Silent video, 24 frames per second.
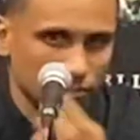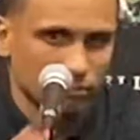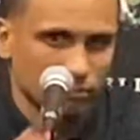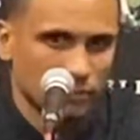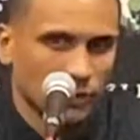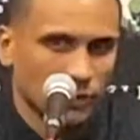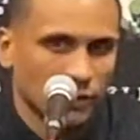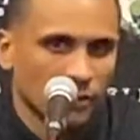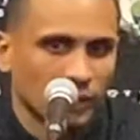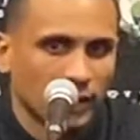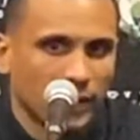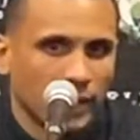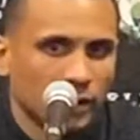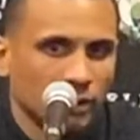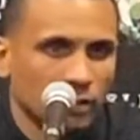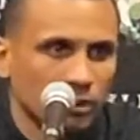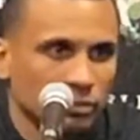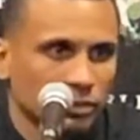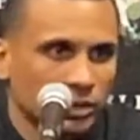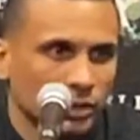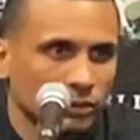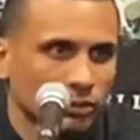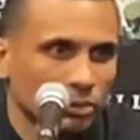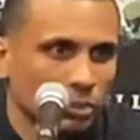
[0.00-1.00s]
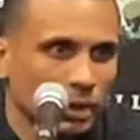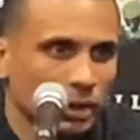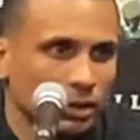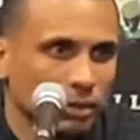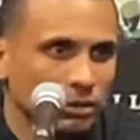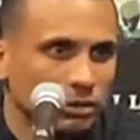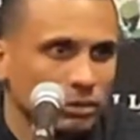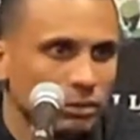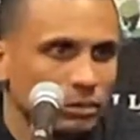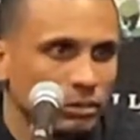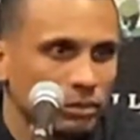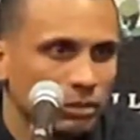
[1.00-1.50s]
I thought they handled themselves well.
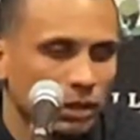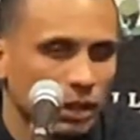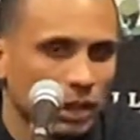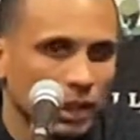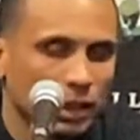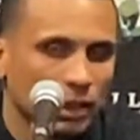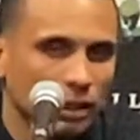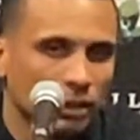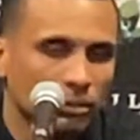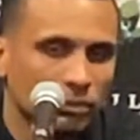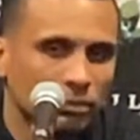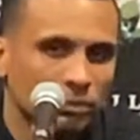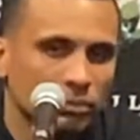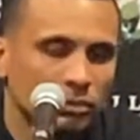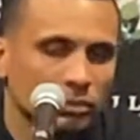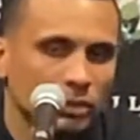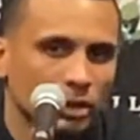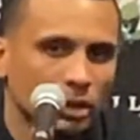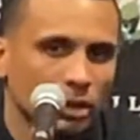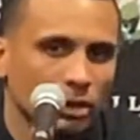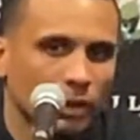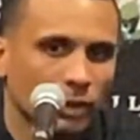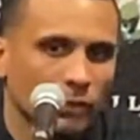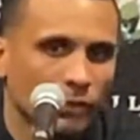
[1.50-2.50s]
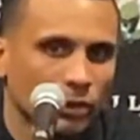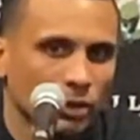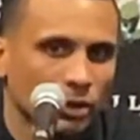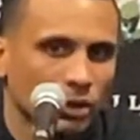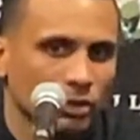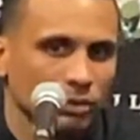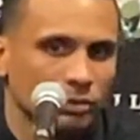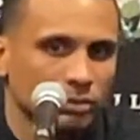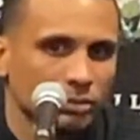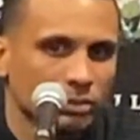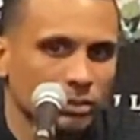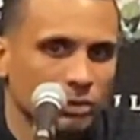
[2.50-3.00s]
You know, I thought
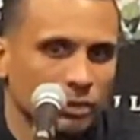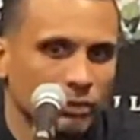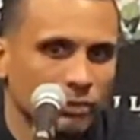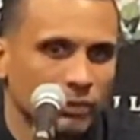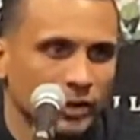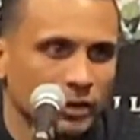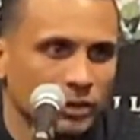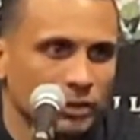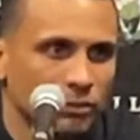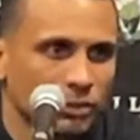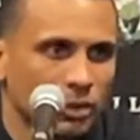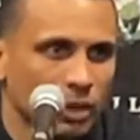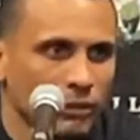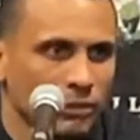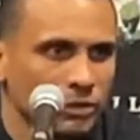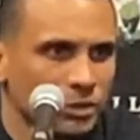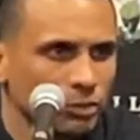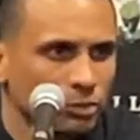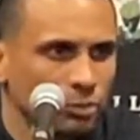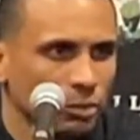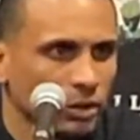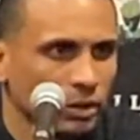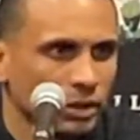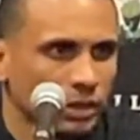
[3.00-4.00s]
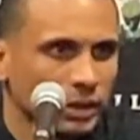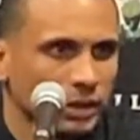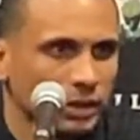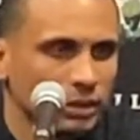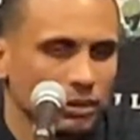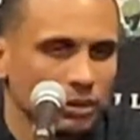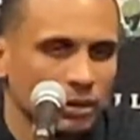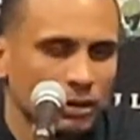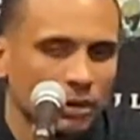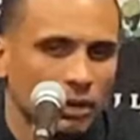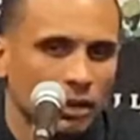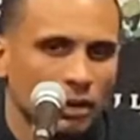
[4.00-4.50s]
our defensive coverages were
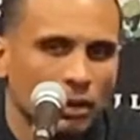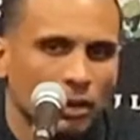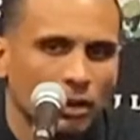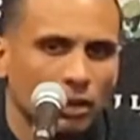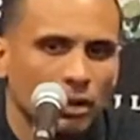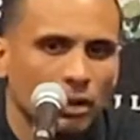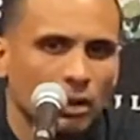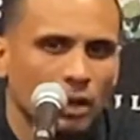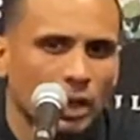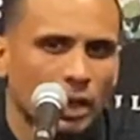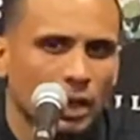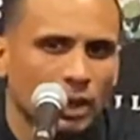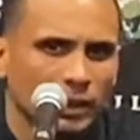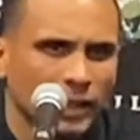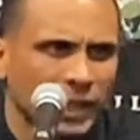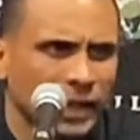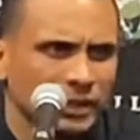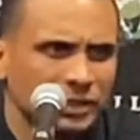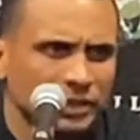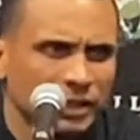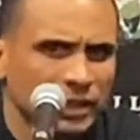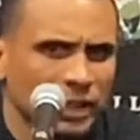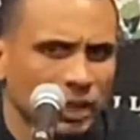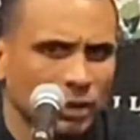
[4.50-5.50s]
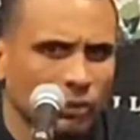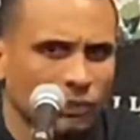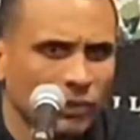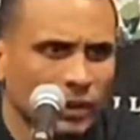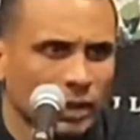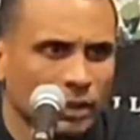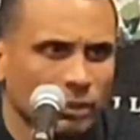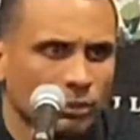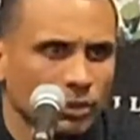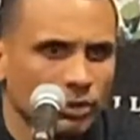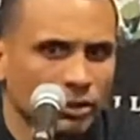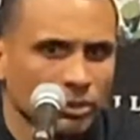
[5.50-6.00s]
clean. Like I said, I don't think
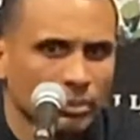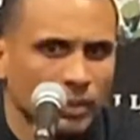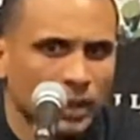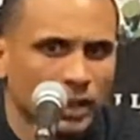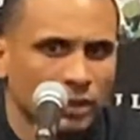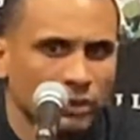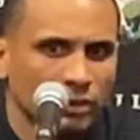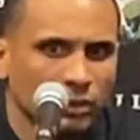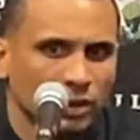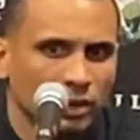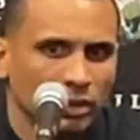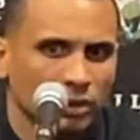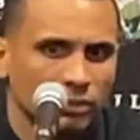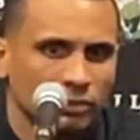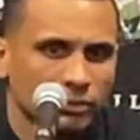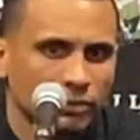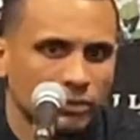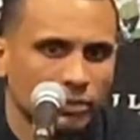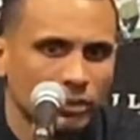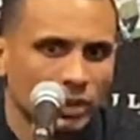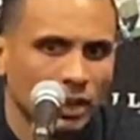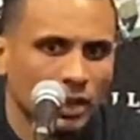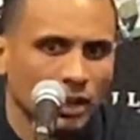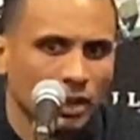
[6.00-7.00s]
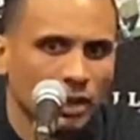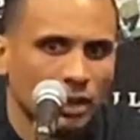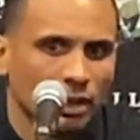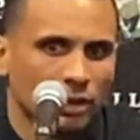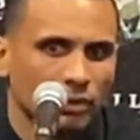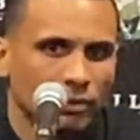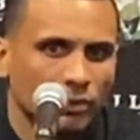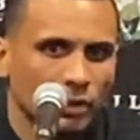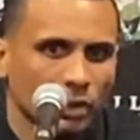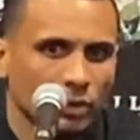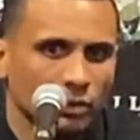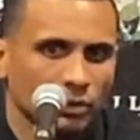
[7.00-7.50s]
it was a matter of
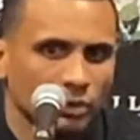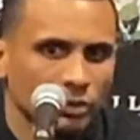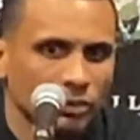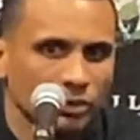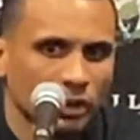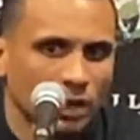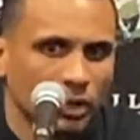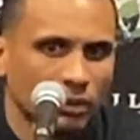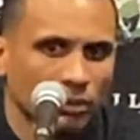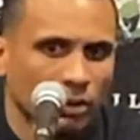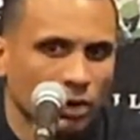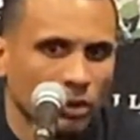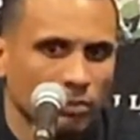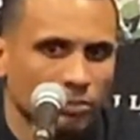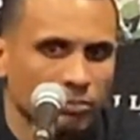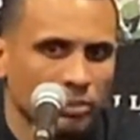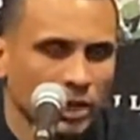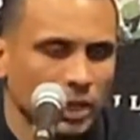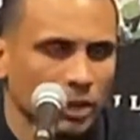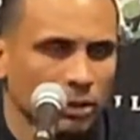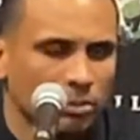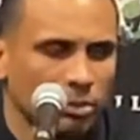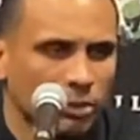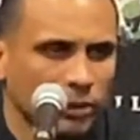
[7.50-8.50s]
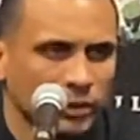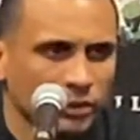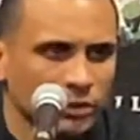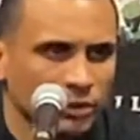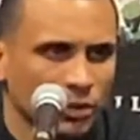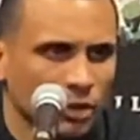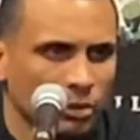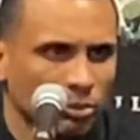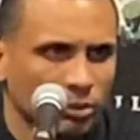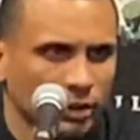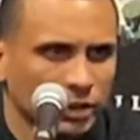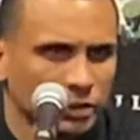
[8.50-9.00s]
those. It was our pickup points and
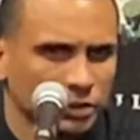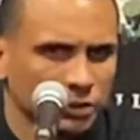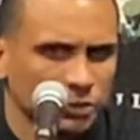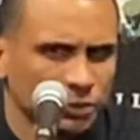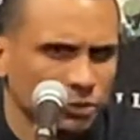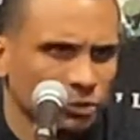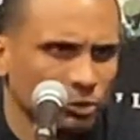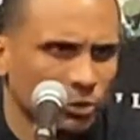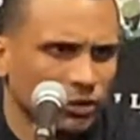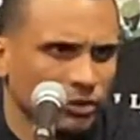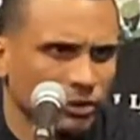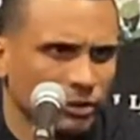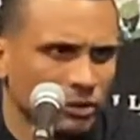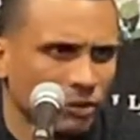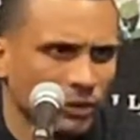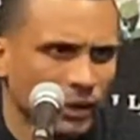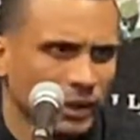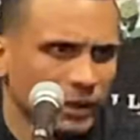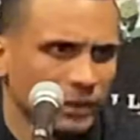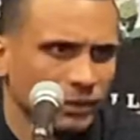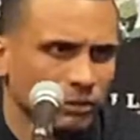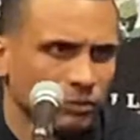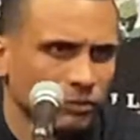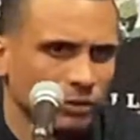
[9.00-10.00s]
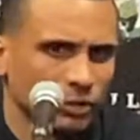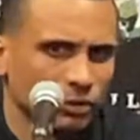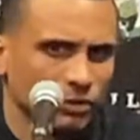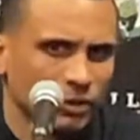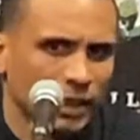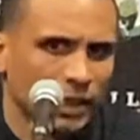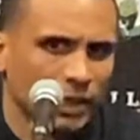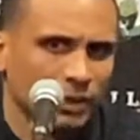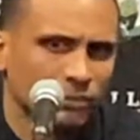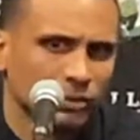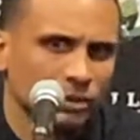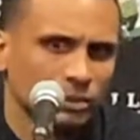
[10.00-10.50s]
our pressure just wasn't great in the first
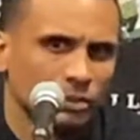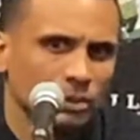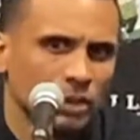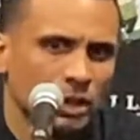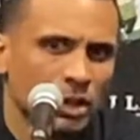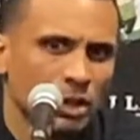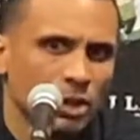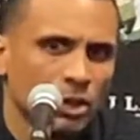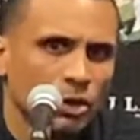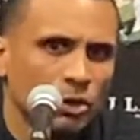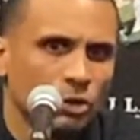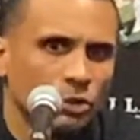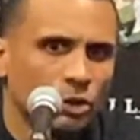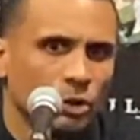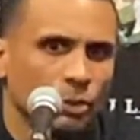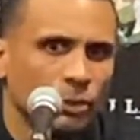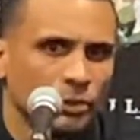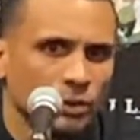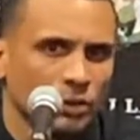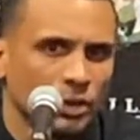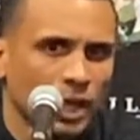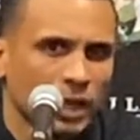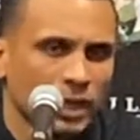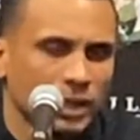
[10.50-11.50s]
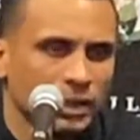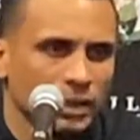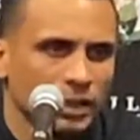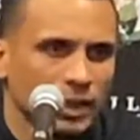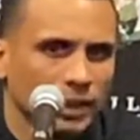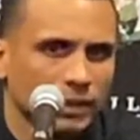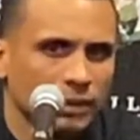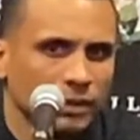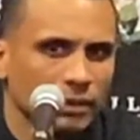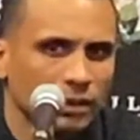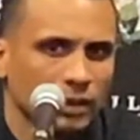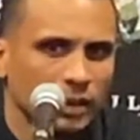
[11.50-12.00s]
half. And, you know, when you're not
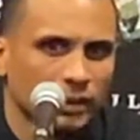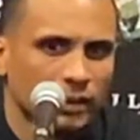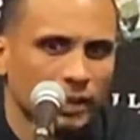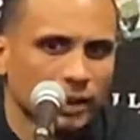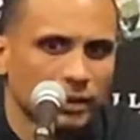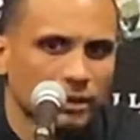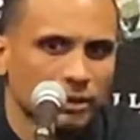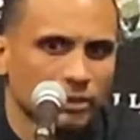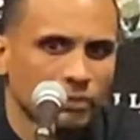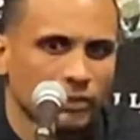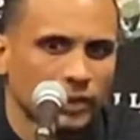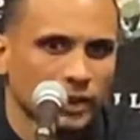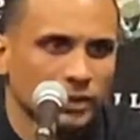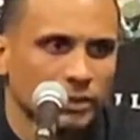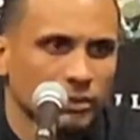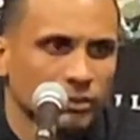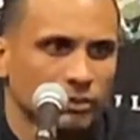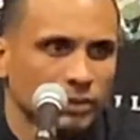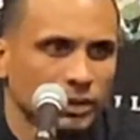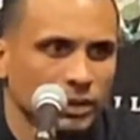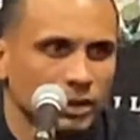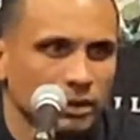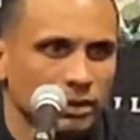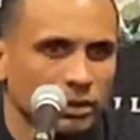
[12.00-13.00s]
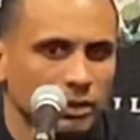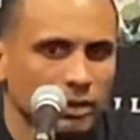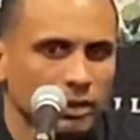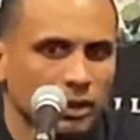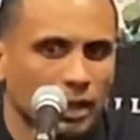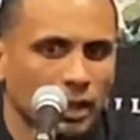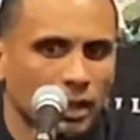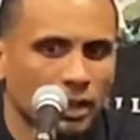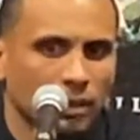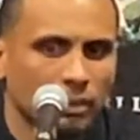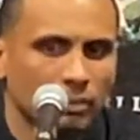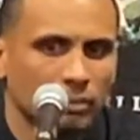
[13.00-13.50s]
connected like that defensively,
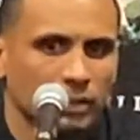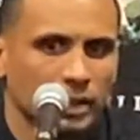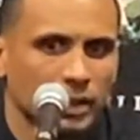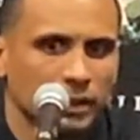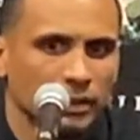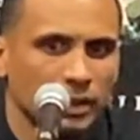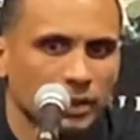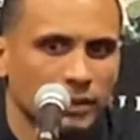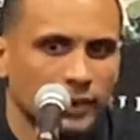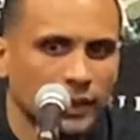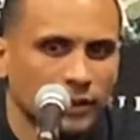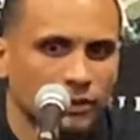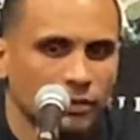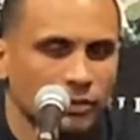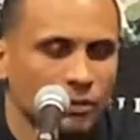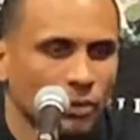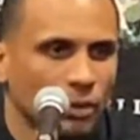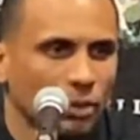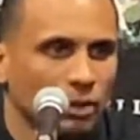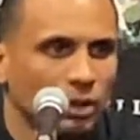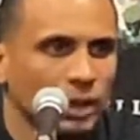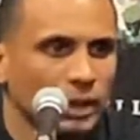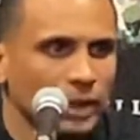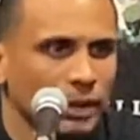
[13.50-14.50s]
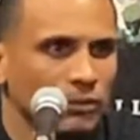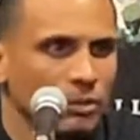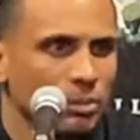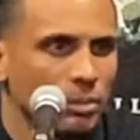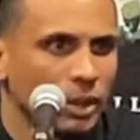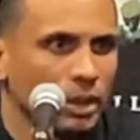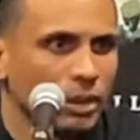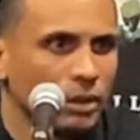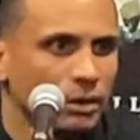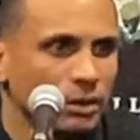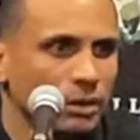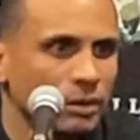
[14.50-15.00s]
it takes a toll on everybody.